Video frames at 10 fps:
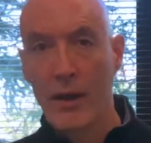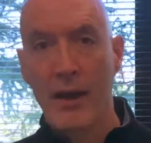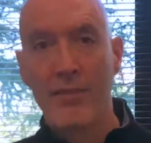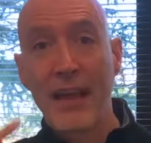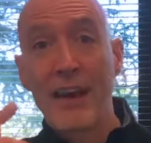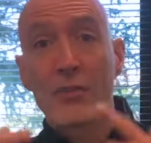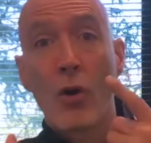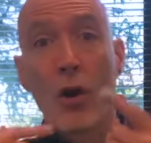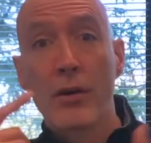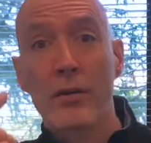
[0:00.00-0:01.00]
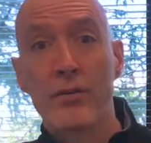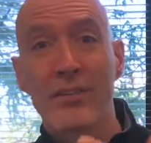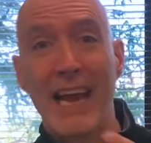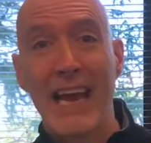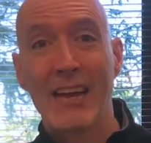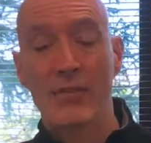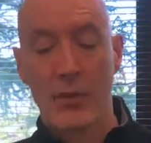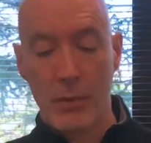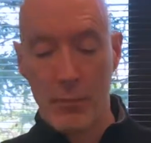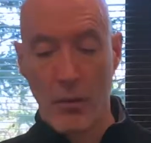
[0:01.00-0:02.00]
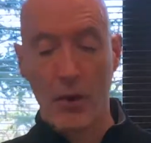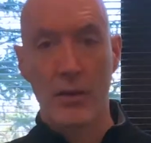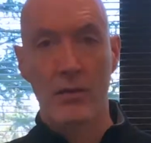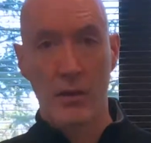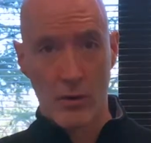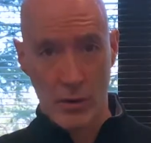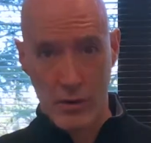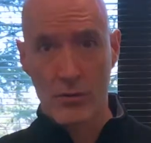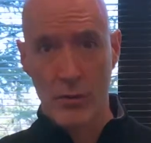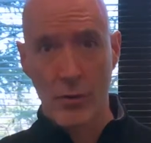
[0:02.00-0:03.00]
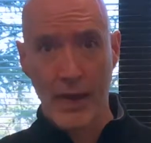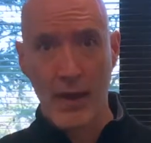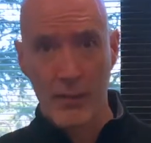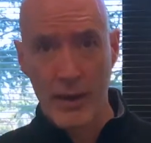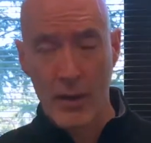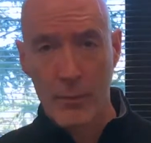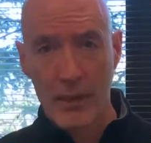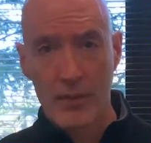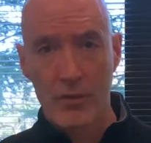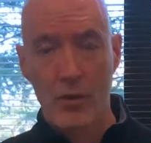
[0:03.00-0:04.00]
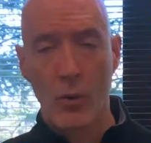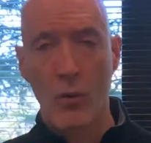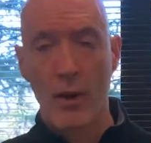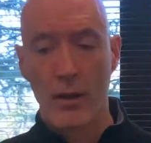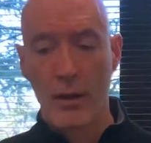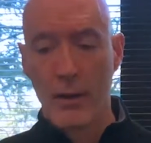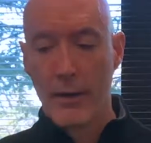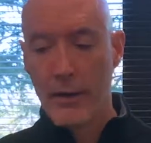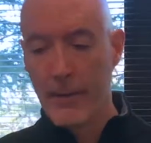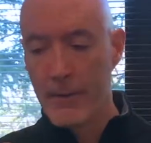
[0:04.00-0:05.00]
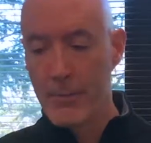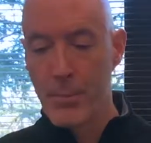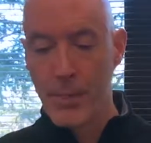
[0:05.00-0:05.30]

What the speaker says: and that is hard to say, so you might mark it that you're going to slow down there because you don't want to